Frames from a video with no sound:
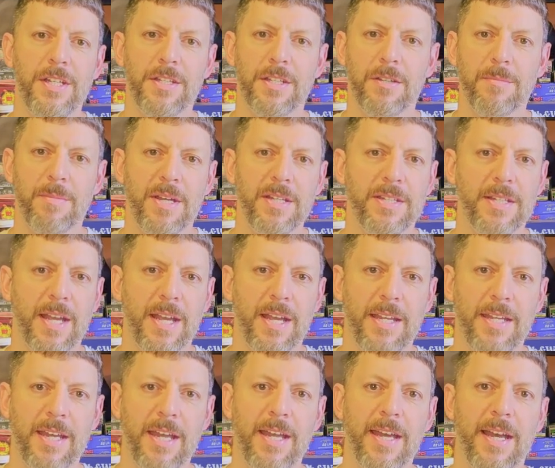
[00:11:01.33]
season, my
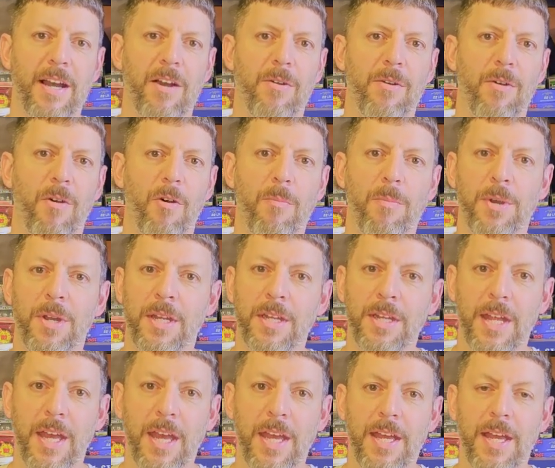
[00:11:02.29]
second day out.
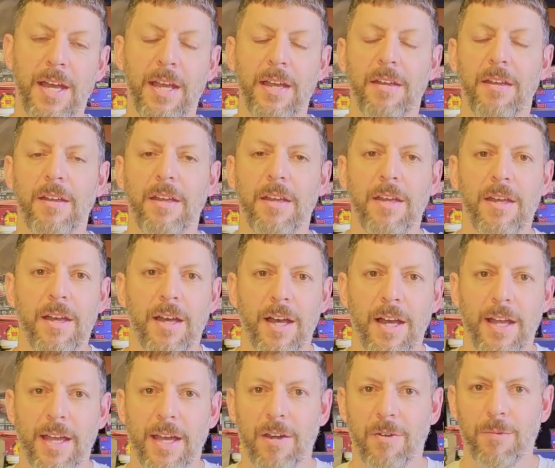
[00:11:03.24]
Opening day, I
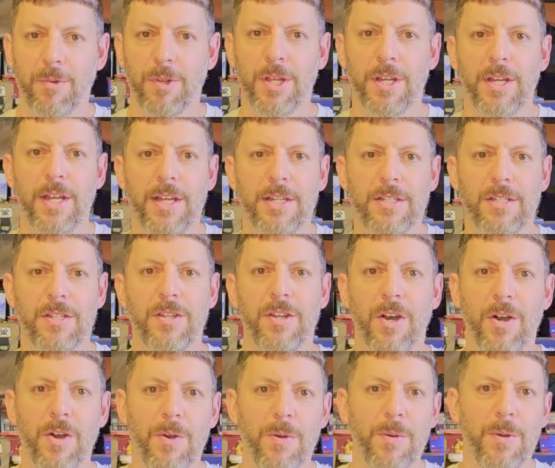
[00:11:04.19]
got a really nice
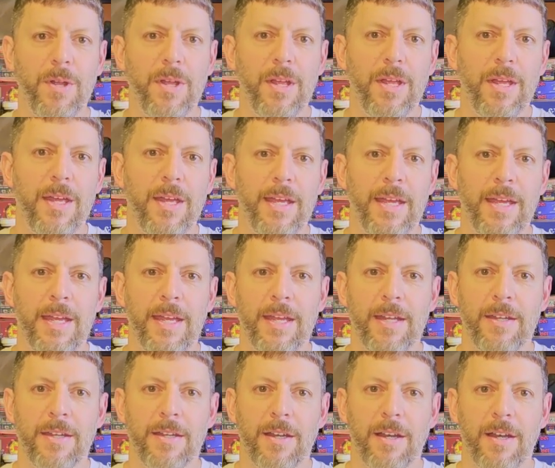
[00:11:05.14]
doe,
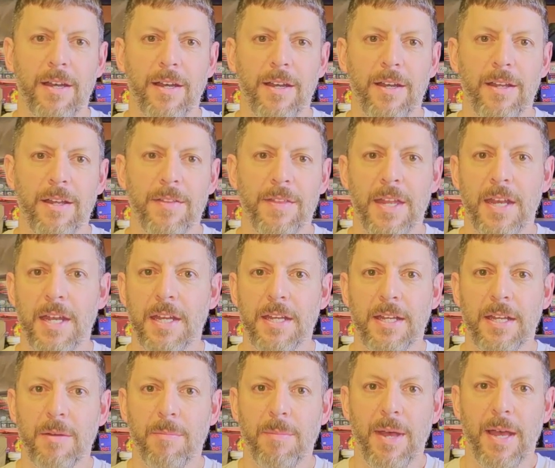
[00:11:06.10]
and then I
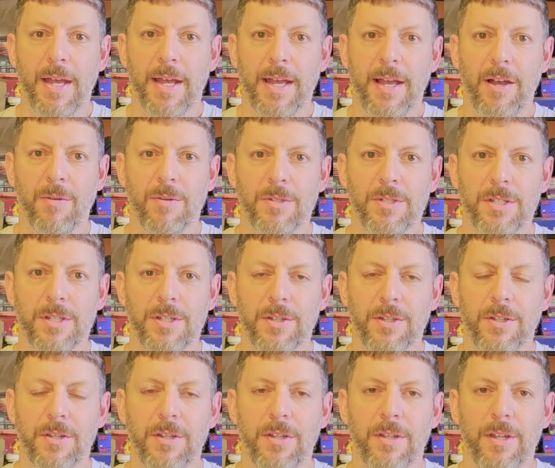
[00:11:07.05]
didn't get back out
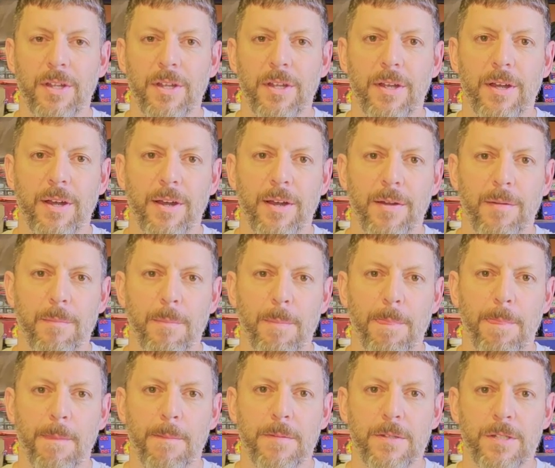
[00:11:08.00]
until
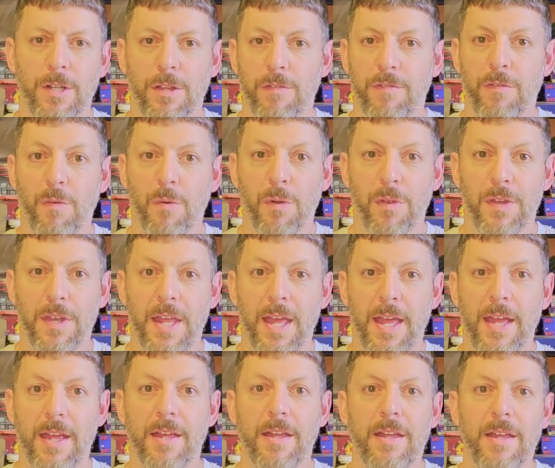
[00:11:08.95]
the 4th
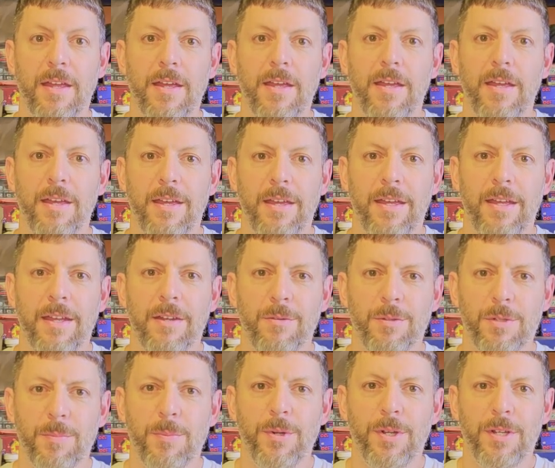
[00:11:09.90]
day. And it
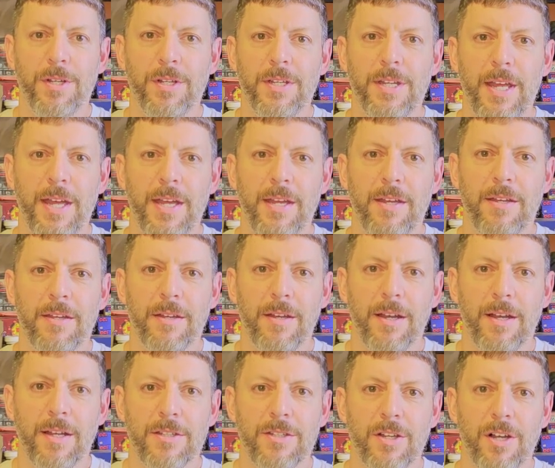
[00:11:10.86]
was a pretty good day.
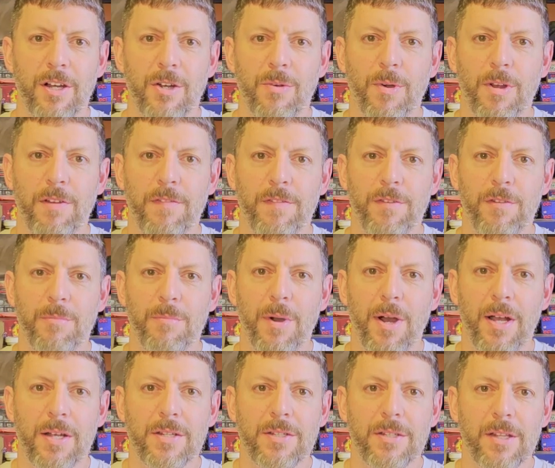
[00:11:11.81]
I saw quite a few
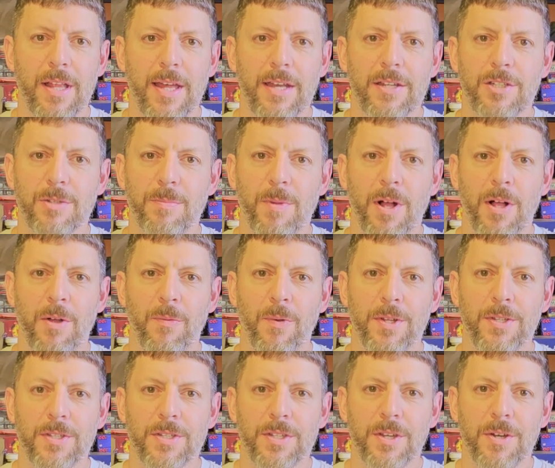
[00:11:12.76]
bucks, a lot of small
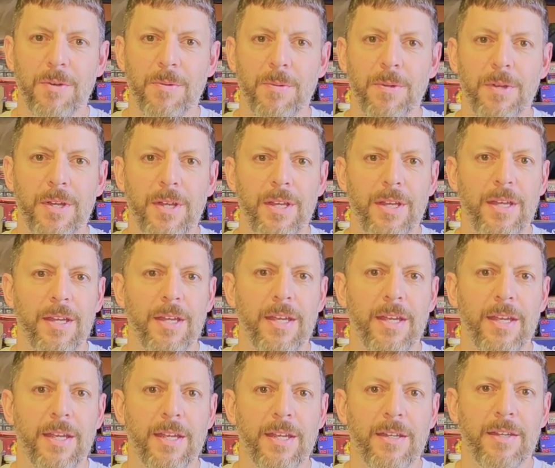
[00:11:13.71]
ones though,
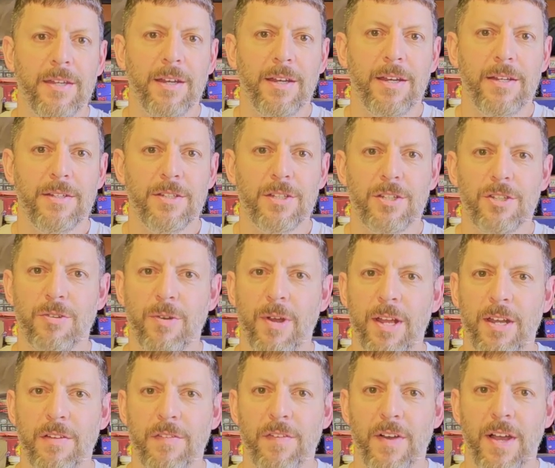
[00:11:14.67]
and just
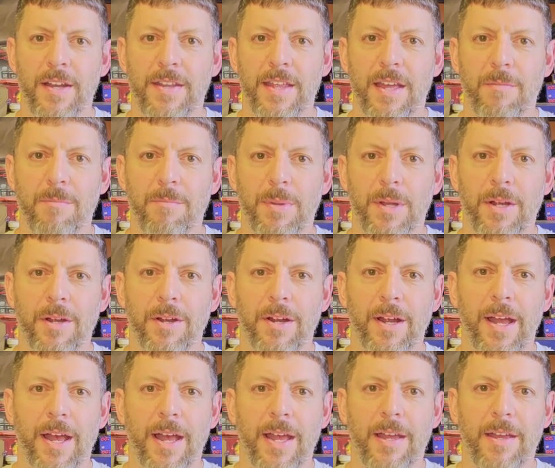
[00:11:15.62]
trying to find that bigger
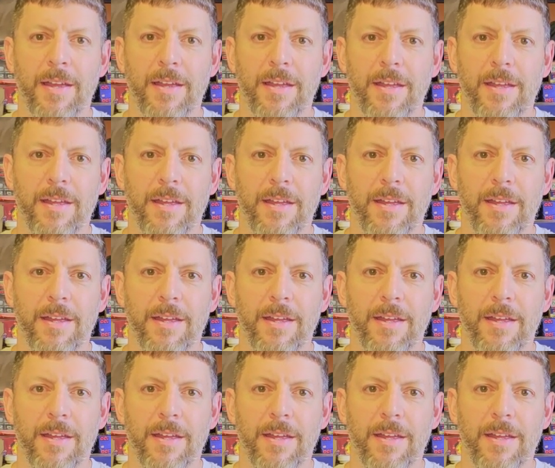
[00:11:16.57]
guy.